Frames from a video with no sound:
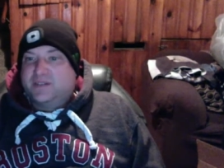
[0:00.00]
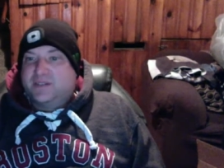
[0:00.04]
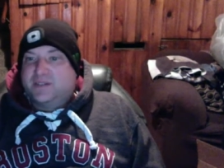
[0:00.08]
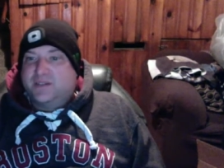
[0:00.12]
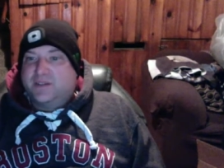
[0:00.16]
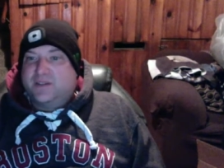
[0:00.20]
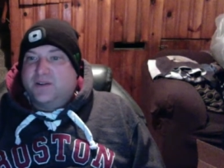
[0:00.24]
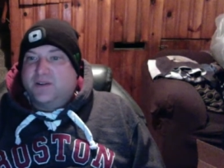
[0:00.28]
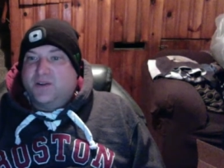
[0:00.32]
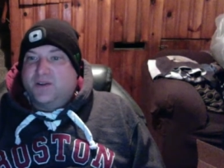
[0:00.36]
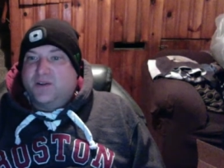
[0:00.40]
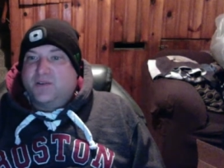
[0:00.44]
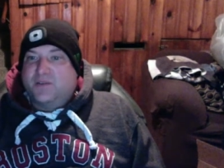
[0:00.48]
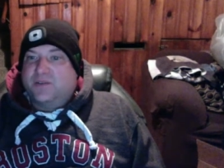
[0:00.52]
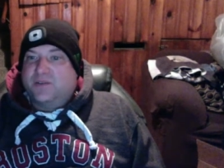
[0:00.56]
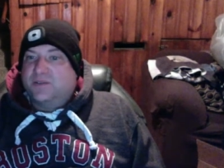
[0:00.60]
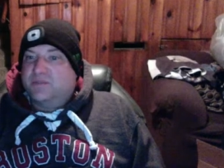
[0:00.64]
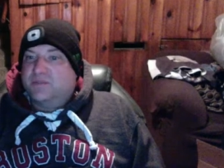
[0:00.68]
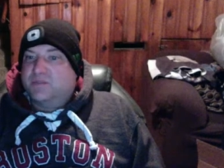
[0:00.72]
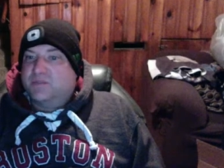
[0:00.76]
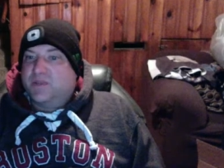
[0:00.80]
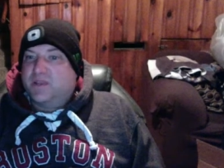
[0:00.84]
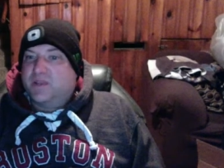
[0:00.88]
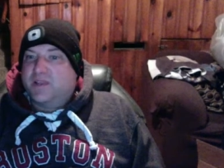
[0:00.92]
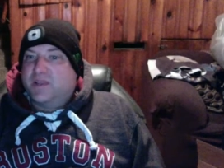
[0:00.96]
you know,
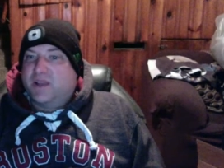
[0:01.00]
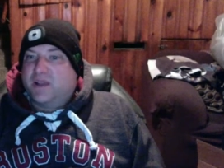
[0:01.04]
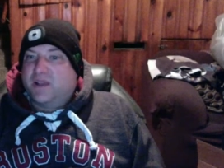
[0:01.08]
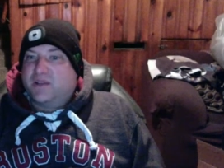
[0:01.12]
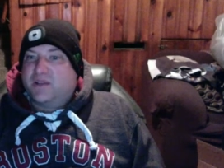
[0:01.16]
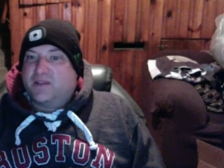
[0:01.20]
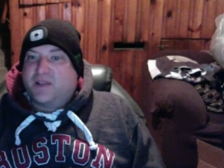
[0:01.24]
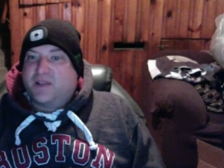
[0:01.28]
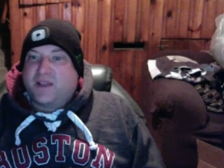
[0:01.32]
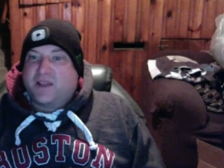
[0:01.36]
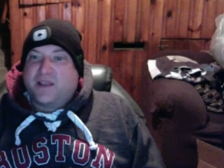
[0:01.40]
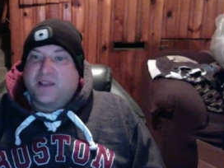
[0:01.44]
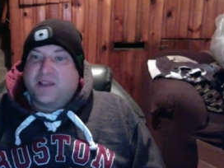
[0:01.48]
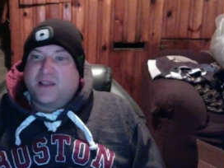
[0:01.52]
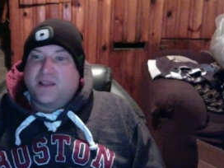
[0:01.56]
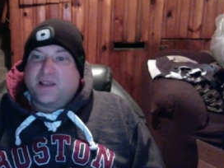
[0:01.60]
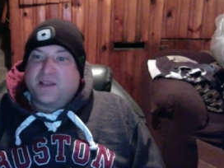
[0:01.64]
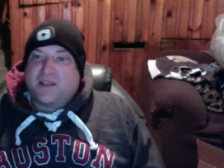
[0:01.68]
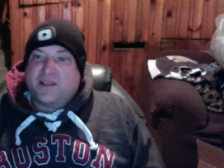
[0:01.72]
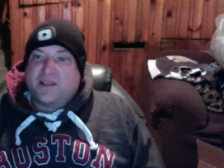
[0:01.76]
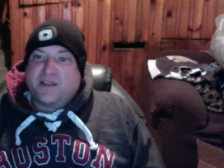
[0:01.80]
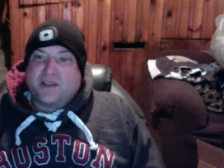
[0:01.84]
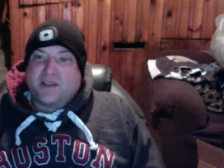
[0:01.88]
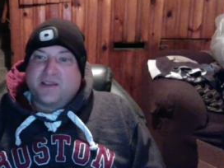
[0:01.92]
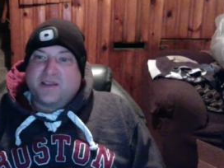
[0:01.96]
but yeah,
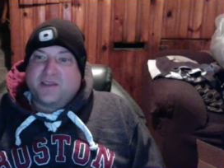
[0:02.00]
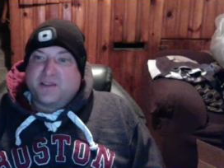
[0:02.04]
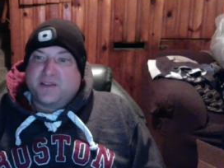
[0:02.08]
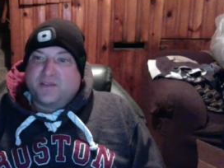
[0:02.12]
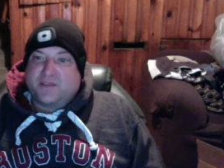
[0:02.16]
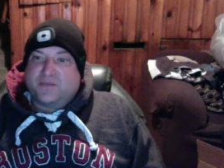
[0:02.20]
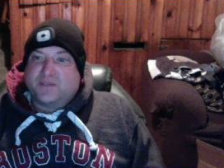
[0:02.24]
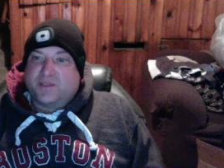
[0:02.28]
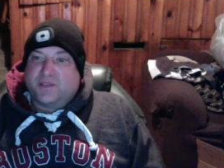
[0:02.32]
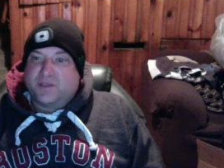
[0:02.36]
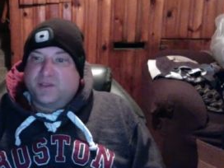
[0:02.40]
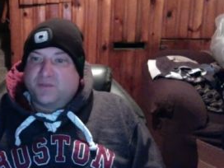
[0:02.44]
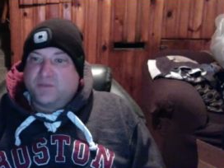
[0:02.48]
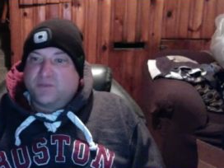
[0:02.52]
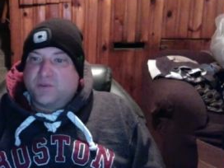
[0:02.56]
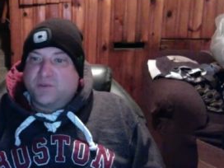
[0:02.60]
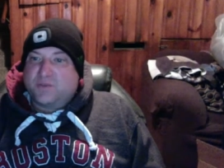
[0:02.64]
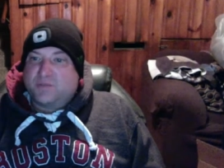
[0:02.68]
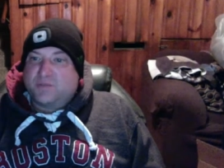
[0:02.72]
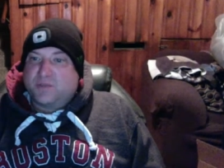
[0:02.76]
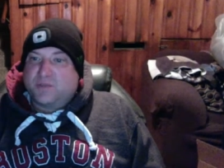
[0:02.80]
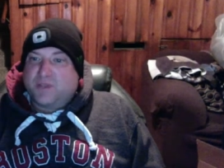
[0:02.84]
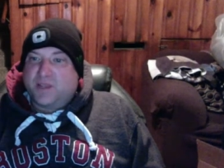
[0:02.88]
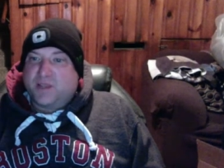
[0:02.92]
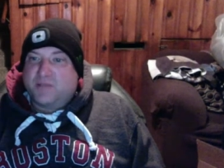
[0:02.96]
I definitely
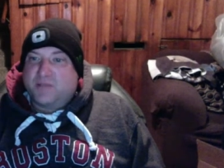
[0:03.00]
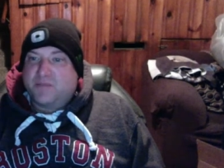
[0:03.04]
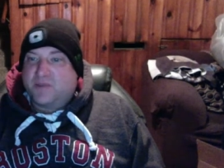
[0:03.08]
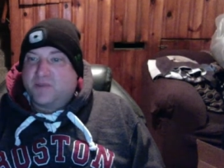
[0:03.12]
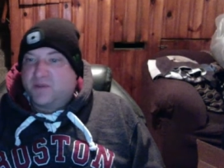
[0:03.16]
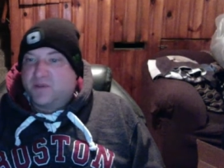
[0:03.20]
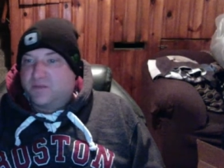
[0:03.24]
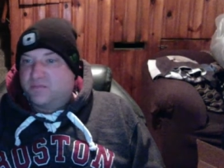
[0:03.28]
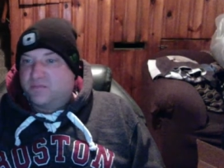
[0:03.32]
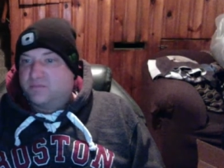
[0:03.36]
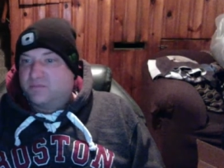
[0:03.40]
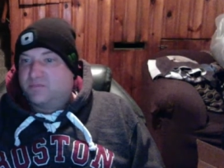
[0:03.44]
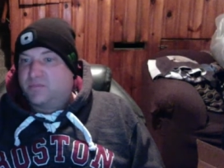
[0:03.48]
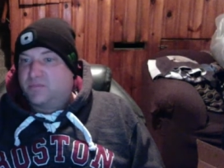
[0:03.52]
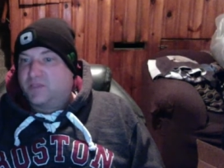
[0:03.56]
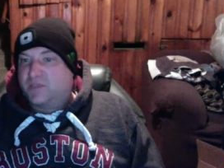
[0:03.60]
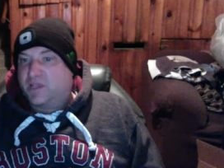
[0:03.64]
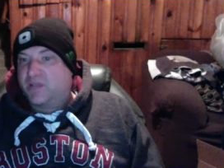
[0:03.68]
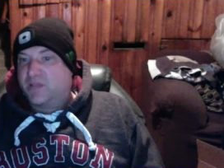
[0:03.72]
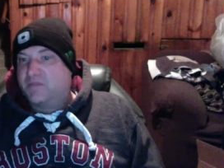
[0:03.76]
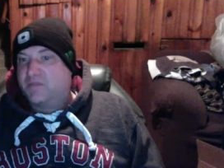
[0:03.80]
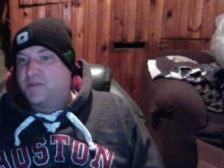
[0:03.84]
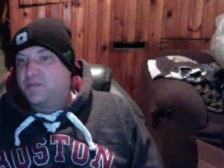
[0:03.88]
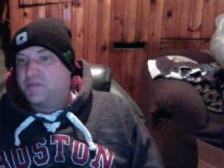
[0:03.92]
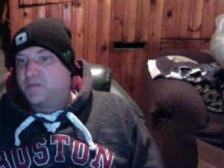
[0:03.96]
wouldn't blame
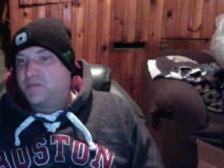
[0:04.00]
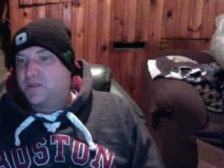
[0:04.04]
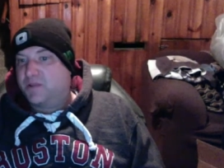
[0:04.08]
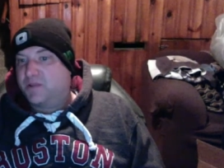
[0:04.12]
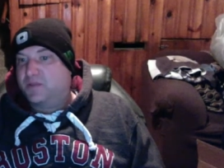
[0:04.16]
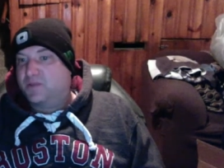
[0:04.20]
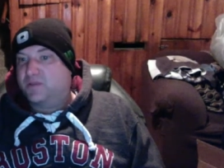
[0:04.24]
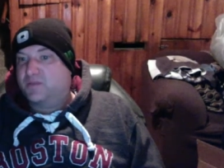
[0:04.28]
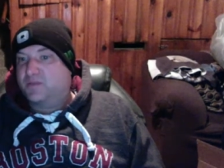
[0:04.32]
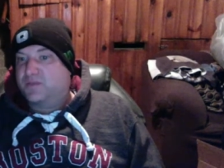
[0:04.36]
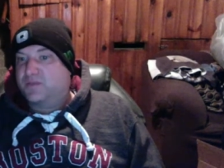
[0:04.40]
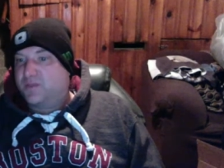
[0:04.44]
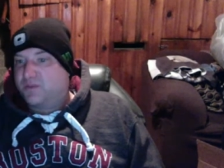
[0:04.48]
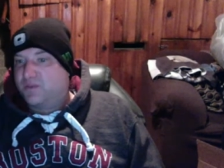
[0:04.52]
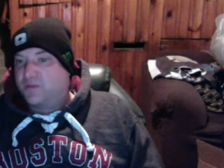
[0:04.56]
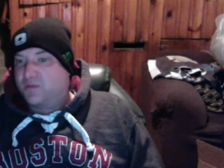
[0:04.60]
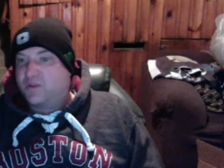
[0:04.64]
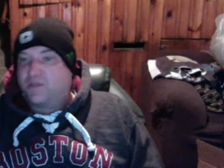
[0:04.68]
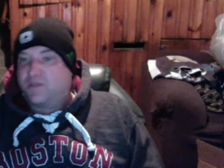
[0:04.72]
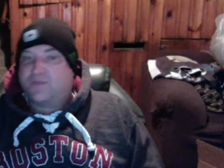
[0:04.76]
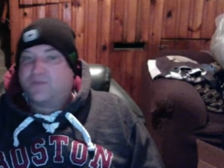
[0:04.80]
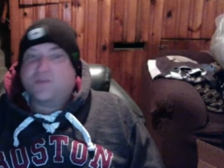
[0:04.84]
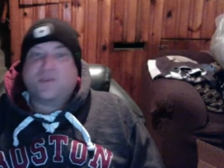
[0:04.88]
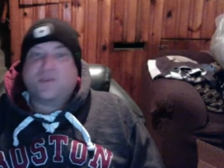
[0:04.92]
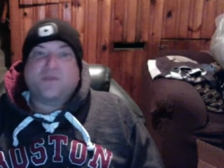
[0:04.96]
you, Bill,
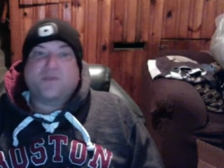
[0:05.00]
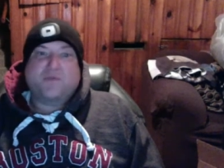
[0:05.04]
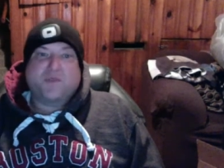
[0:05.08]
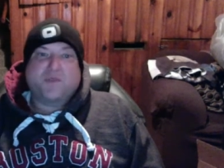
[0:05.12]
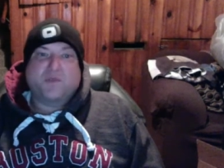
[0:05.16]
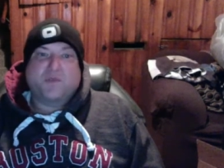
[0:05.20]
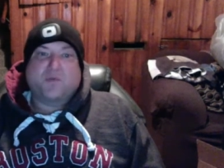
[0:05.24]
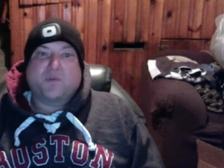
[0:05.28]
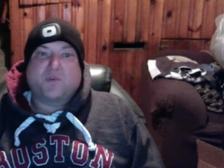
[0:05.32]
if you